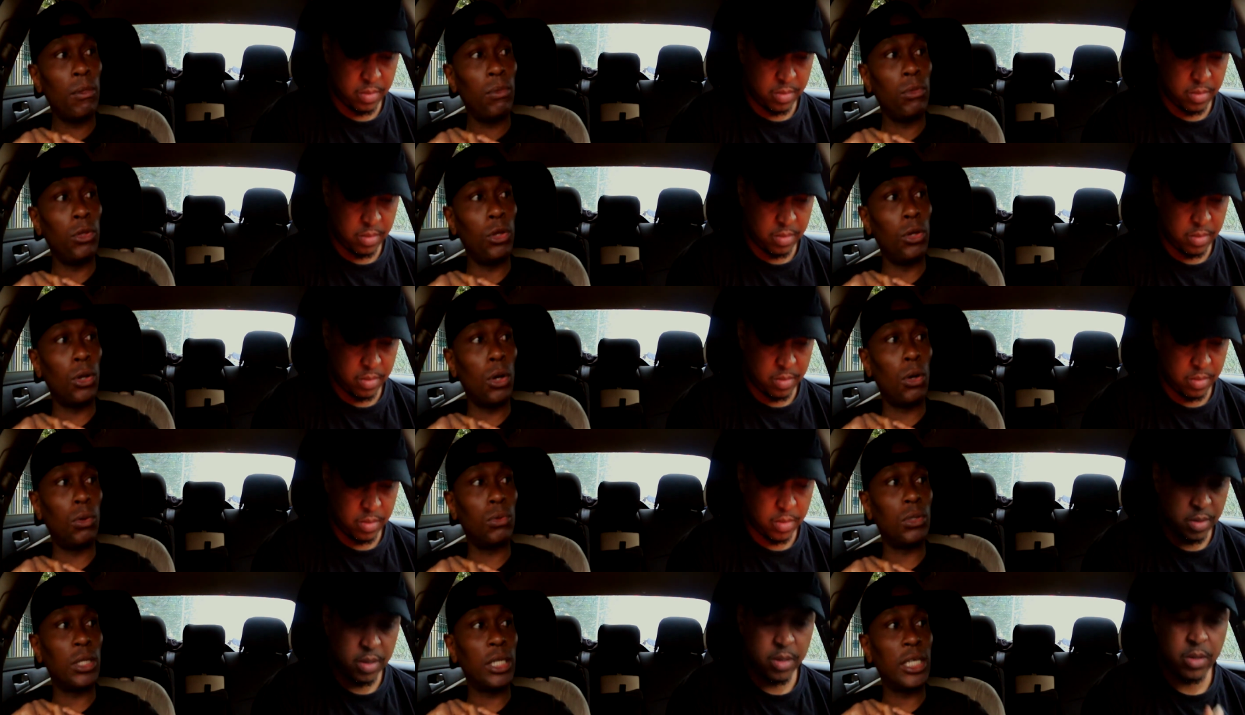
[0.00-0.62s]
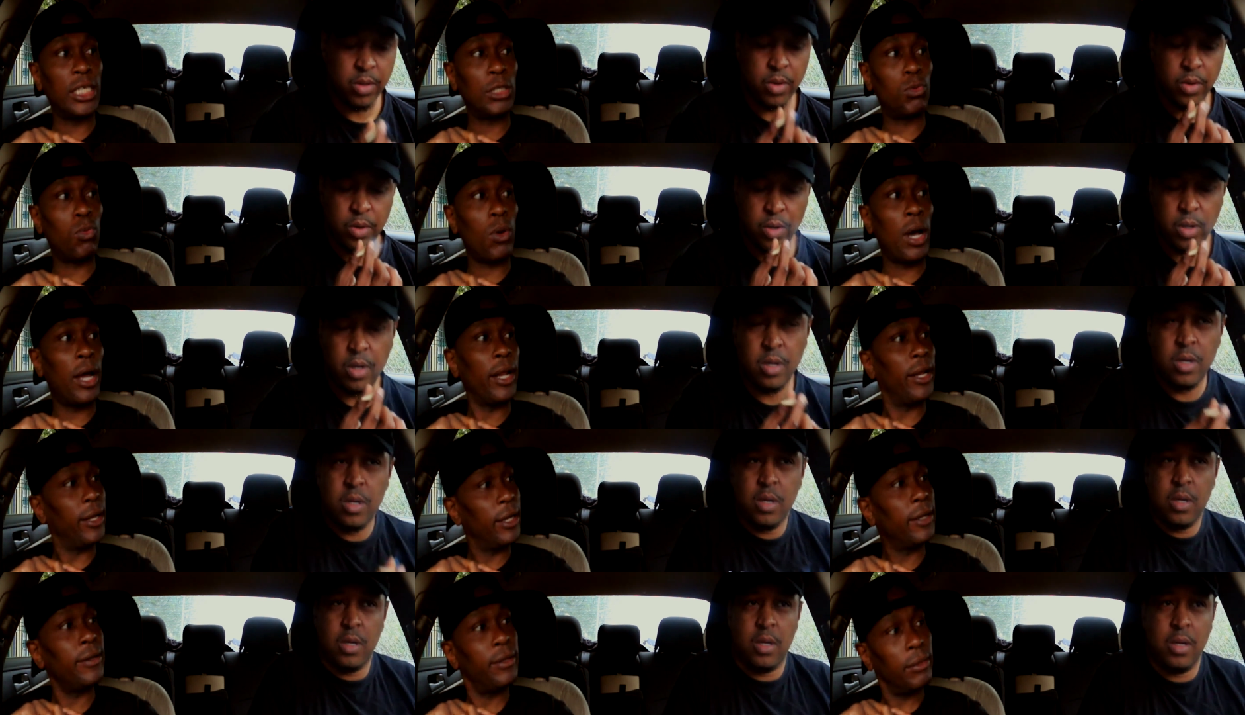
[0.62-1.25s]
Speaker 1: you know, is
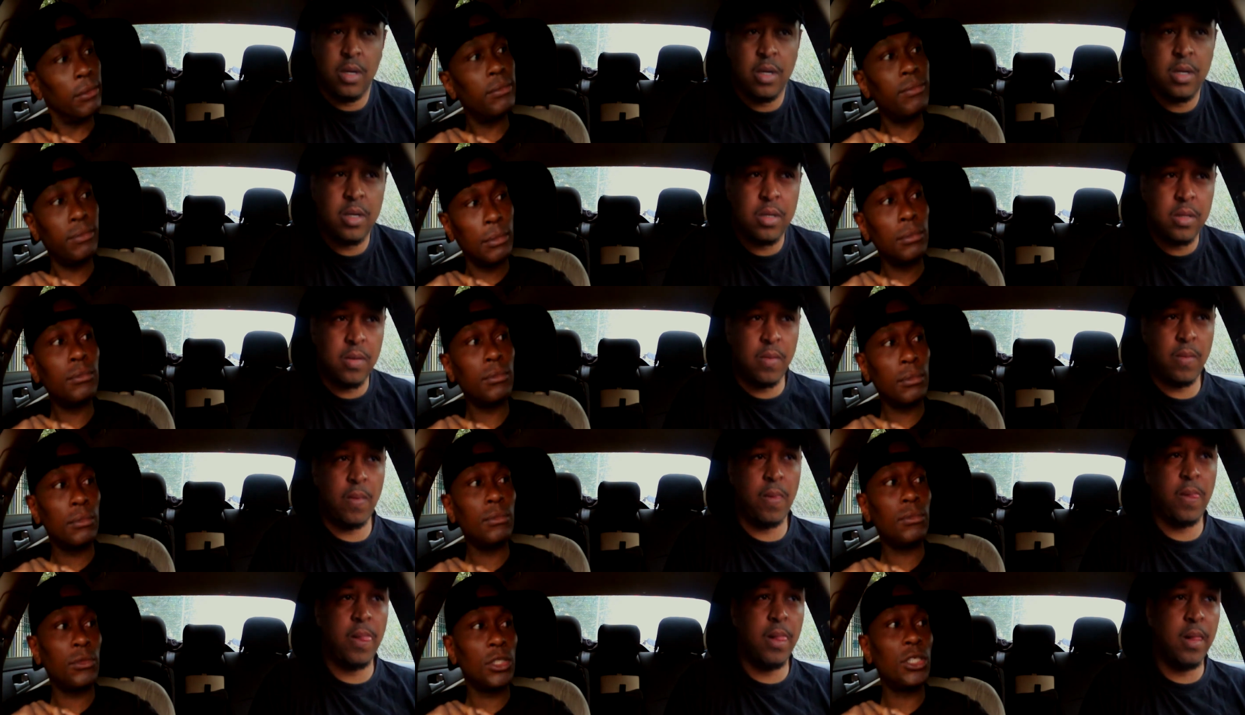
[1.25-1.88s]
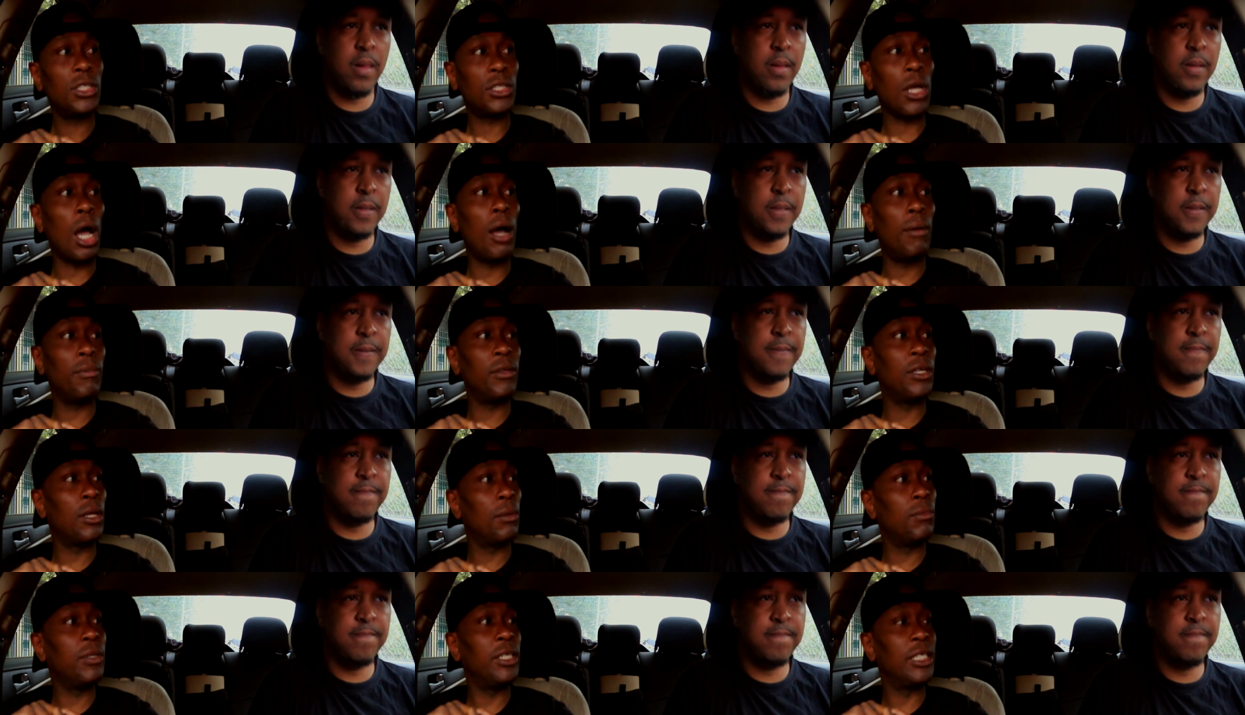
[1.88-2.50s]
what stopped
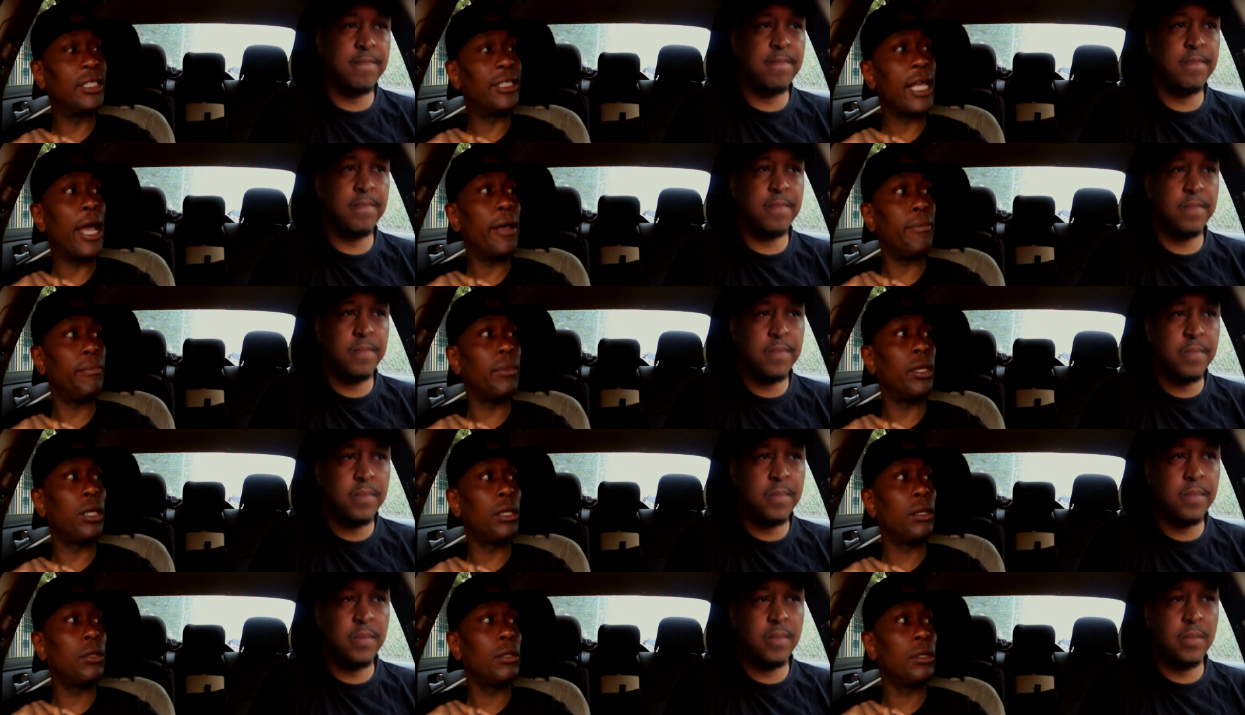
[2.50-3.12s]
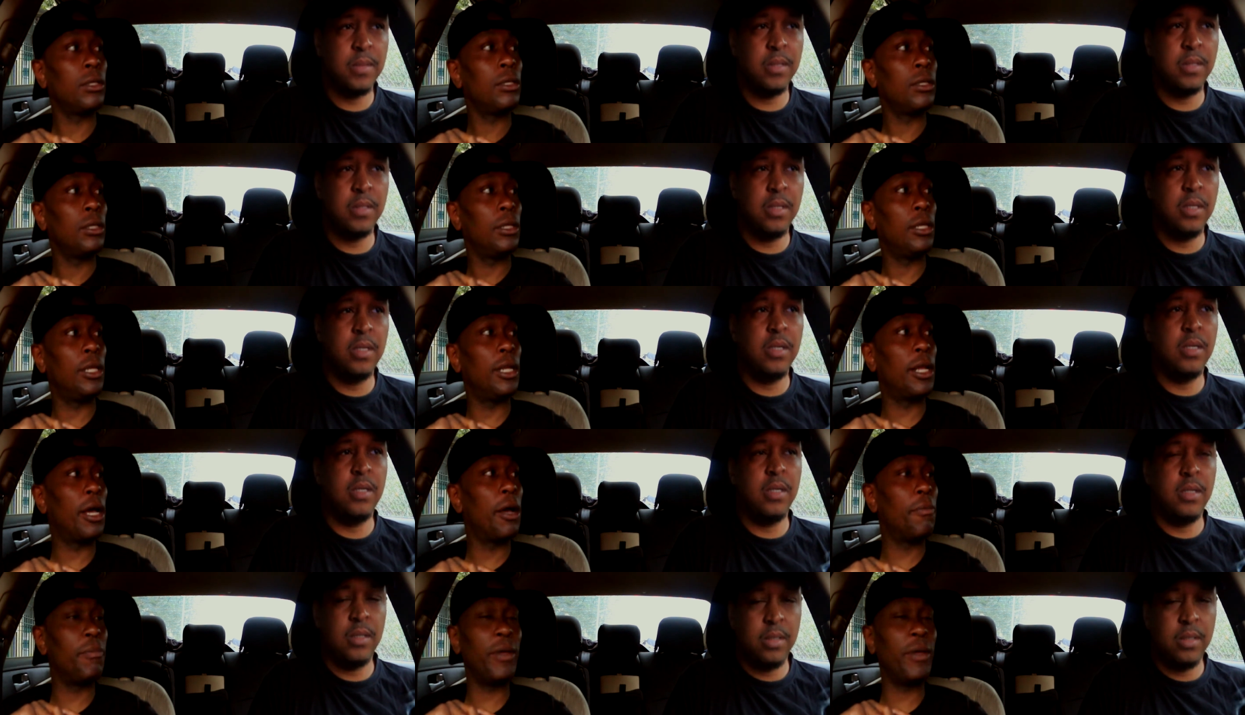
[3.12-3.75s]
me. You know I mean? Snapped me. You know what I